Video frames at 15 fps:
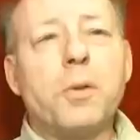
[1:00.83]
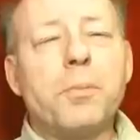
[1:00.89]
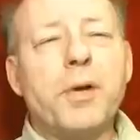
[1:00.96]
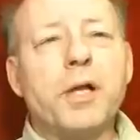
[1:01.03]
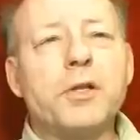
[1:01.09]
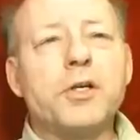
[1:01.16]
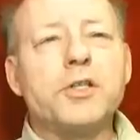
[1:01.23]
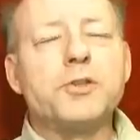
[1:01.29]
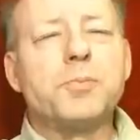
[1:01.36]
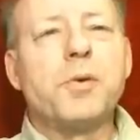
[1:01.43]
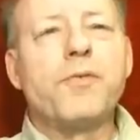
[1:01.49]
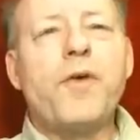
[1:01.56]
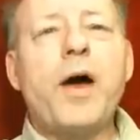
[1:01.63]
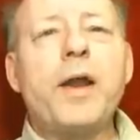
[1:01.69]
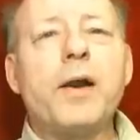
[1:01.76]
builders
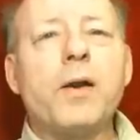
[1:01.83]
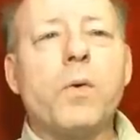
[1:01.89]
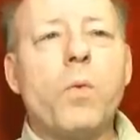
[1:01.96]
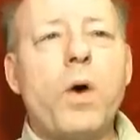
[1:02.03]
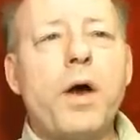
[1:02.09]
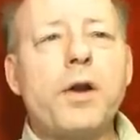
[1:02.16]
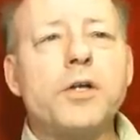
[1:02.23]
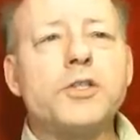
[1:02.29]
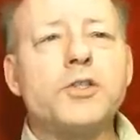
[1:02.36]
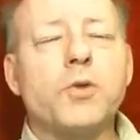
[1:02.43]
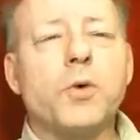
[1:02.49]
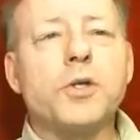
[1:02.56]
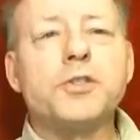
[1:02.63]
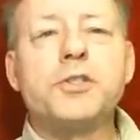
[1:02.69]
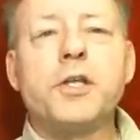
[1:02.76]
provided a water
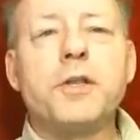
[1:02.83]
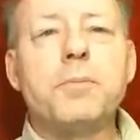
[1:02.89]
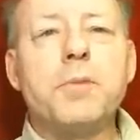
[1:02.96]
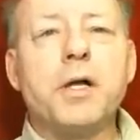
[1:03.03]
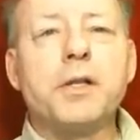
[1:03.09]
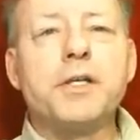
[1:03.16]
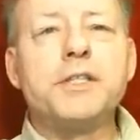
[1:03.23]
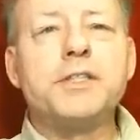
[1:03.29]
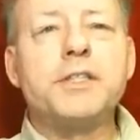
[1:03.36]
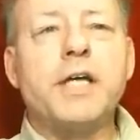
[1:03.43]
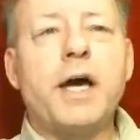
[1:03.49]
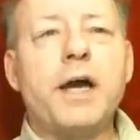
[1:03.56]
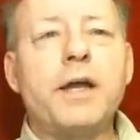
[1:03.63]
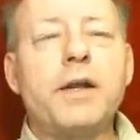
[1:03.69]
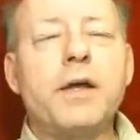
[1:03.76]
source to the building
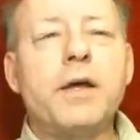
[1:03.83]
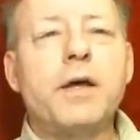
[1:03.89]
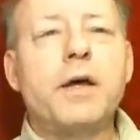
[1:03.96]
site.